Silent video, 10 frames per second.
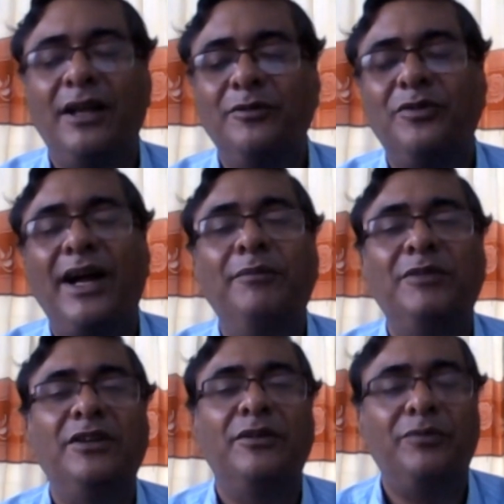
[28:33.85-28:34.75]

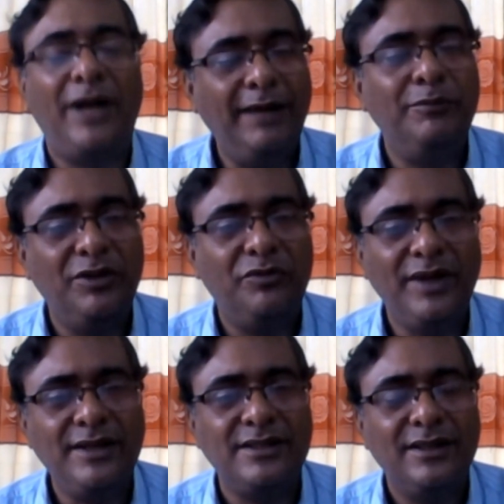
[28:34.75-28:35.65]
five
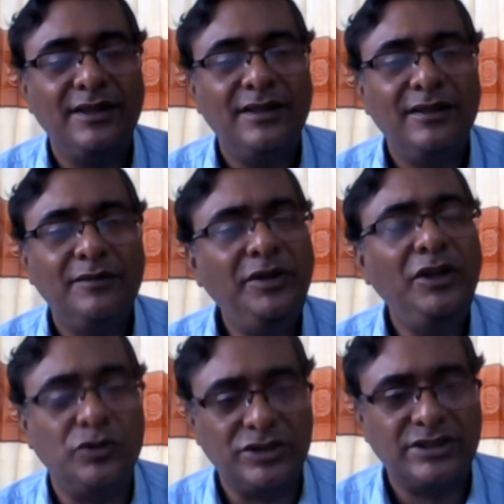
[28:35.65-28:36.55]
different
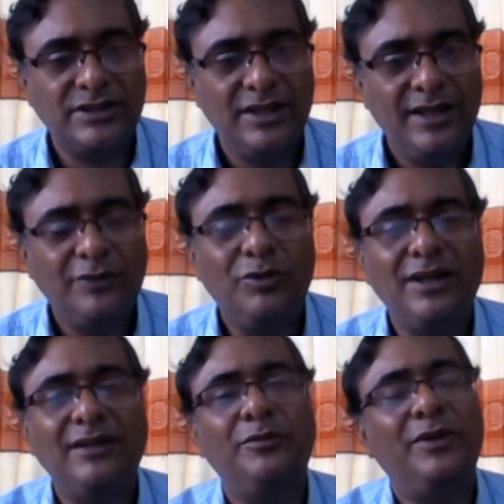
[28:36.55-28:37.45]
views. And what
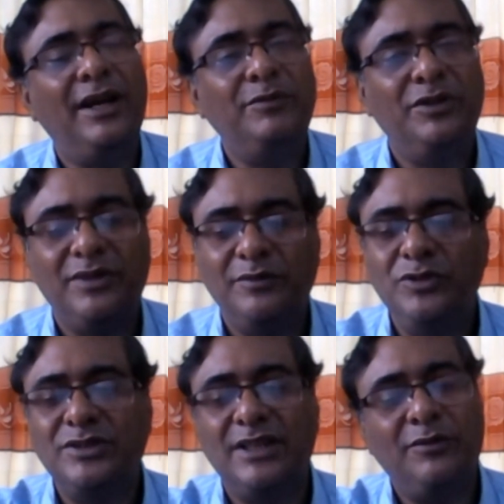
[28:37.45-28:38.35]
are the five different
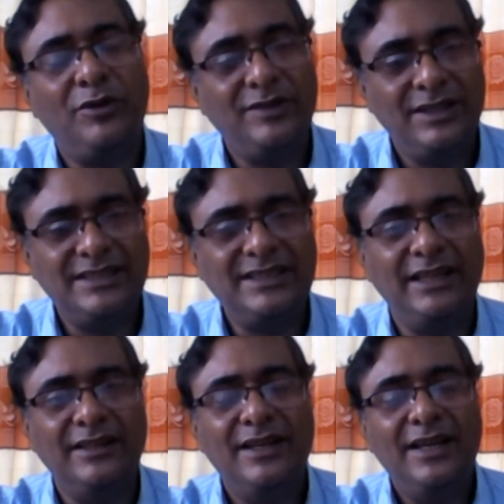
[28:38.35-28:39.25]
views? I have already
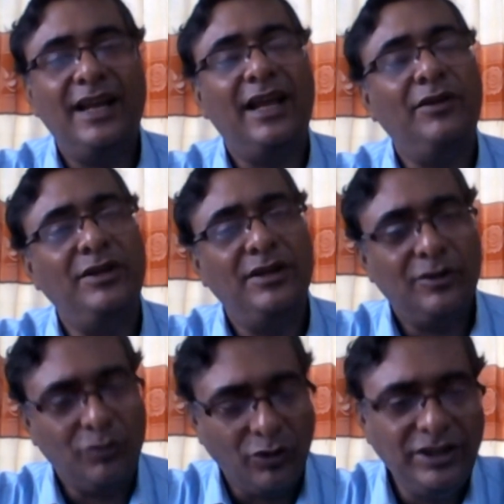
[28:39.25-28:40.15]
said, and I will
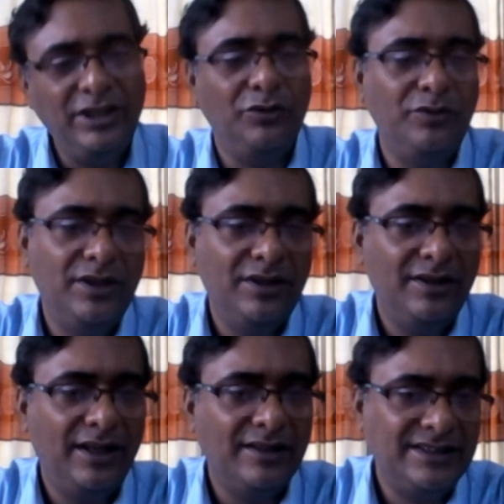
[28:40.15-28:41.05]
continue
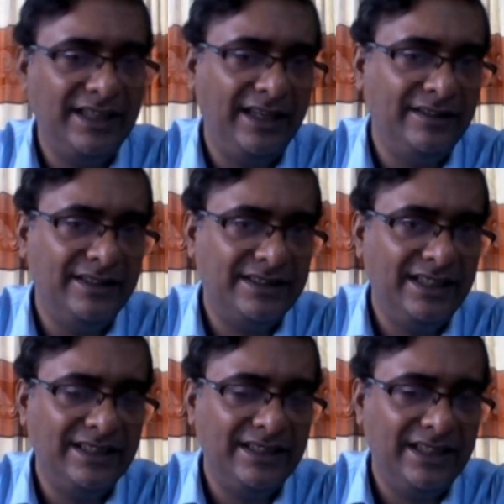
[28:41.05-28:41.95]
saying this
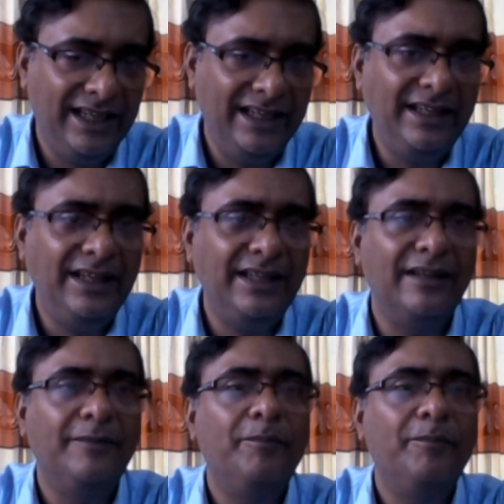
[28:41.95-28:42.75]
thing again and again.